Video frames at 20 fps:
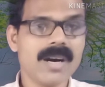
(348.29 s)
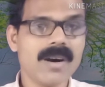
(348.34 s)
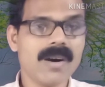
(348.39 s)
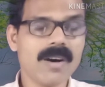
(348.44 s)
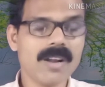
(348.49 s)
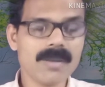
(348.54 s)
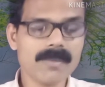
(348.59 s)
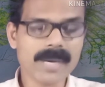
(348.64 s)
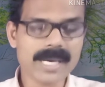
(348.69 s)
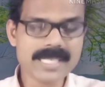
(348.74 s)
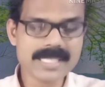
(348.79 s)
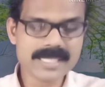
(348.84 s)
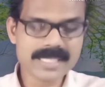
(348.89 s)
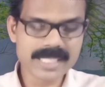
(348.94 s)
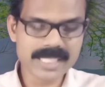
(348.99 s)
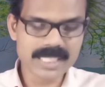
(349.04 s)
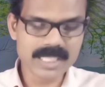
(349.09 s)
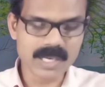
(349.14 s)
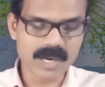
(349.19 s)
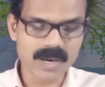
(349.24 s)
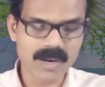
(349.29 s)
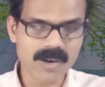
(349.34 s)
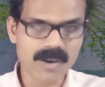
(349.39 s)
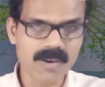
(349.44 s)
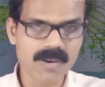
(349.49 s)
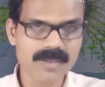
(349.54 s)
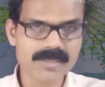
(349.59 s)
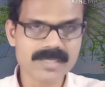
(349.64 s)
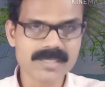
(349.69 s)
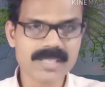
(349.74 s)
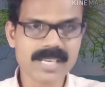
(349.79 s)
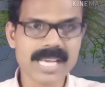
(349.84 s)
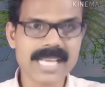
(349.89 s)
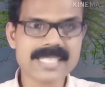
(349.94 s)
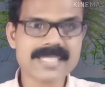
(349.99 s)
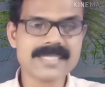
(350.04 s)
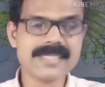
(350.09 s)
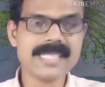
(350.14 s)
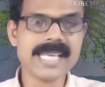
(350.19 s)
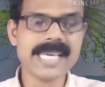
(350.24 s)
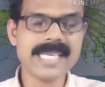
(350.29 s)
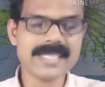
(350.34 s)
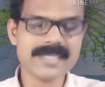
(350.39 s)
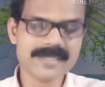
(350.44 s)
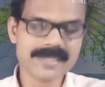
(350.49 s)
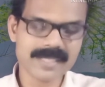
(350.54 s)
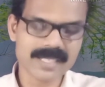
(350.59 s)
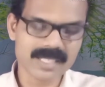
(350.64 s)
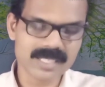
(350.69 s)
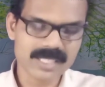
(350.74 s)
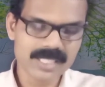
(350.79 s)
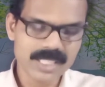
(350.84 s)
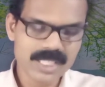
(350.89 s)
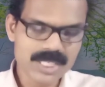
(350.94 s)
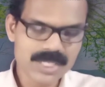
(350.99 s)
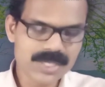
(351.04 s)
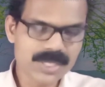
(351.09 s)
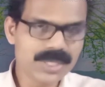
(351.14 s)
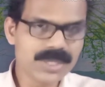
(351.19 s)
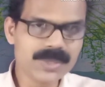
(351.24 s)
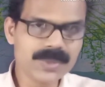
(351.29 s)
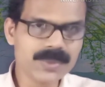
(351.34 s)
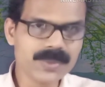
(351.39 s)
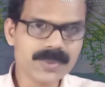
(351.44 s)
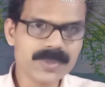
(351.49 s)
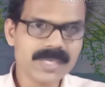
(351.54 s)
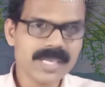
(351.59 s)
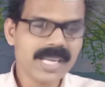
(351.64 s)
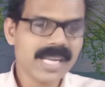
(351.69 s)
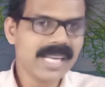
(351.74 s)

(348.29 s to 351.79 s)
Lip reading: Almighty God as nature to you.